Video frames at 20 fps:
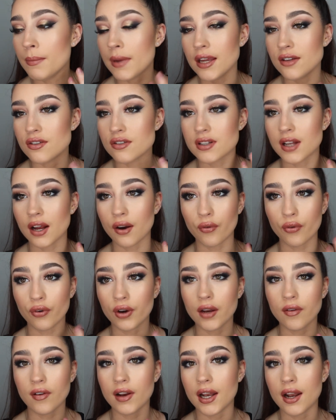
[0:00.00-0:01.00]
me just like
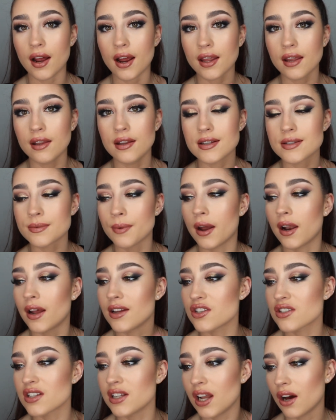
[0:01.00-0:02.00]
really, really liking this one. I
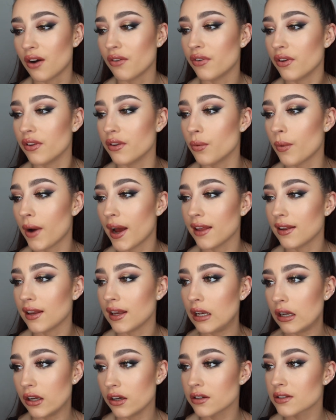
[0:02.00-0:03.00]
just love the way that
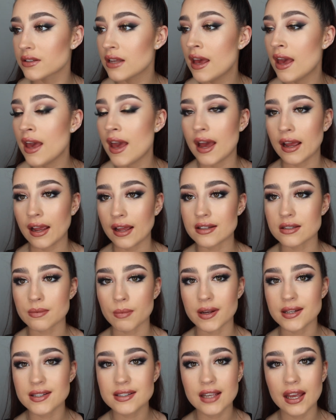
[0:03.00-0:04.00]
it looks against
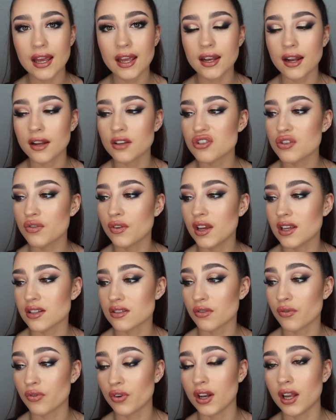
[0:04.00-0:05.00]
my skin. I just think
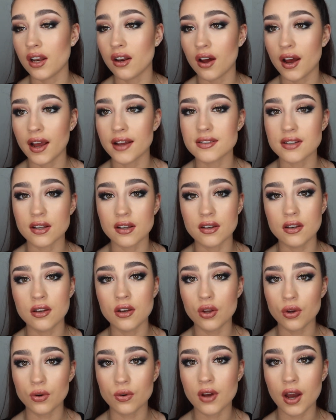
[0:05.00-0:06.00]
it's a really nice
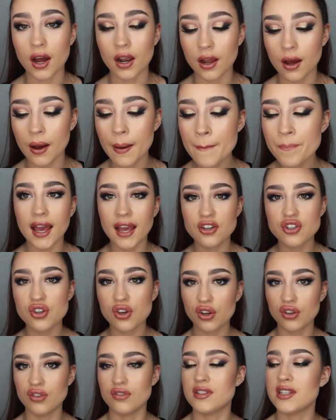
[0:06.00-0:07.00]
nude colour. In case you
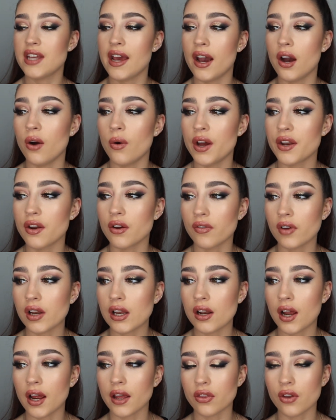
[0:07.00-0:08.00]
couldn't tell, I don't really
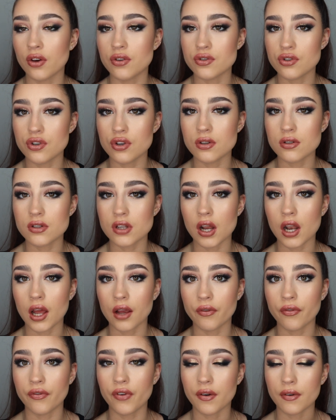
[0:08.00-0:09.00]
like those nudes that are
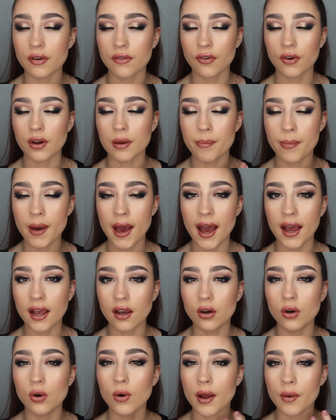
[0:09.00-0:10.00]
like very, very
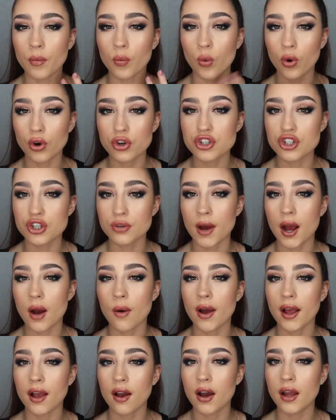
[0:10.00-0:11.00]
pale and wash you
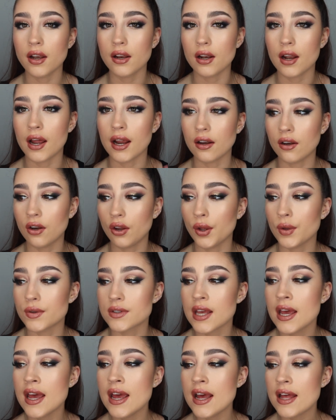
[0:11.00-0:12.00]
out. I kind of like
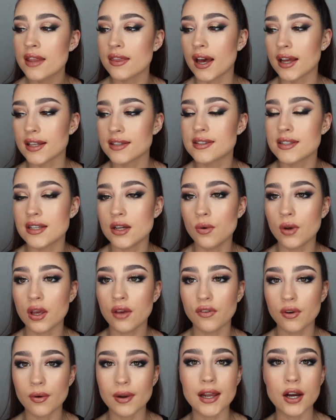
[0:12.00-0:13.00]
nudes that still
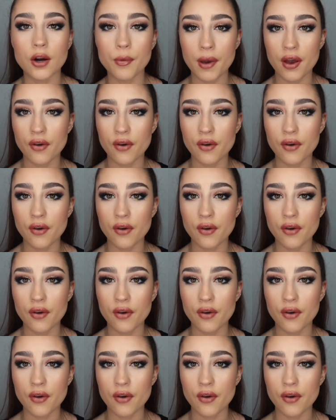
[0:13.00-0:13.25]
give you a little